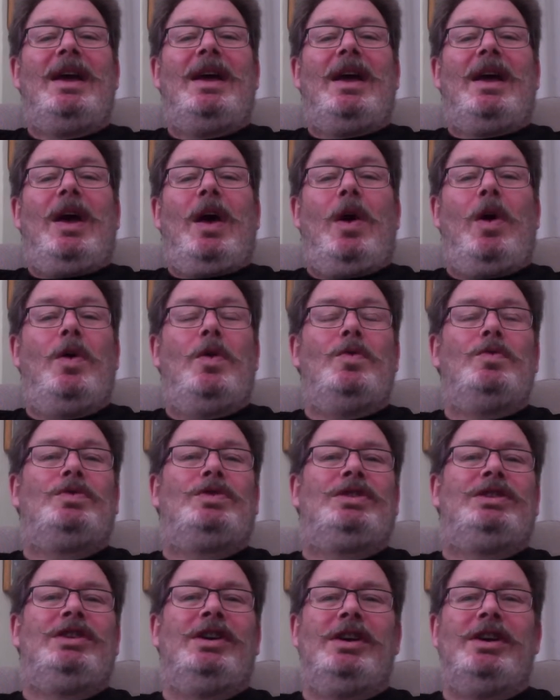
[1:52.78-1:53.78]
"Oh,
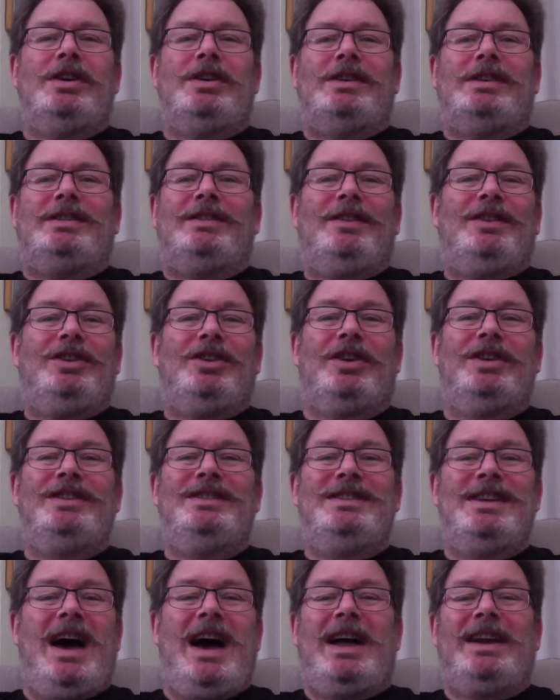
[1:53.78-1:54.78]
good, you're
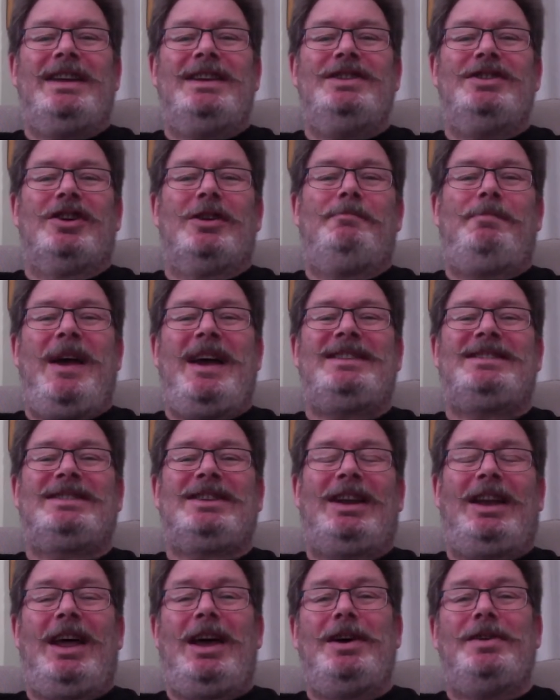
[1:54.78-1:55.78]
not in your
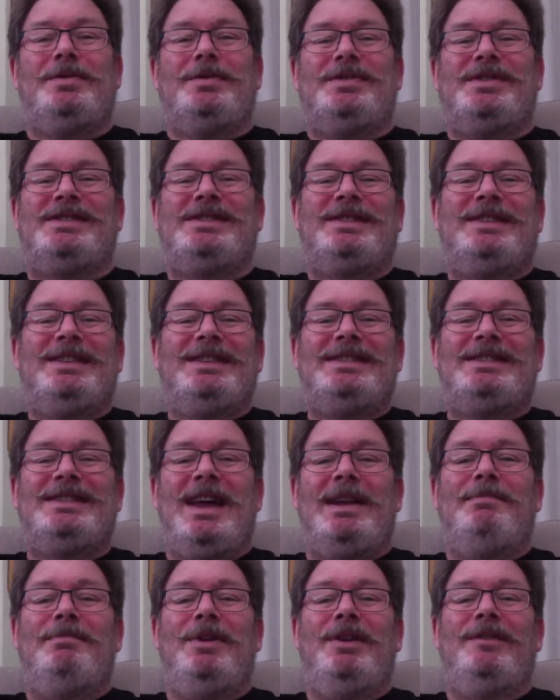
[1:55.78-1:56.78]
best clothes,"
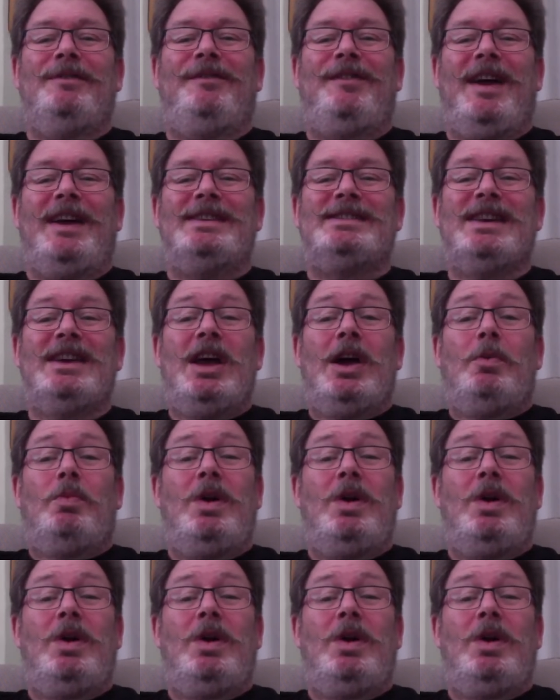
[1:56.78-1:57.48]
said Moonface.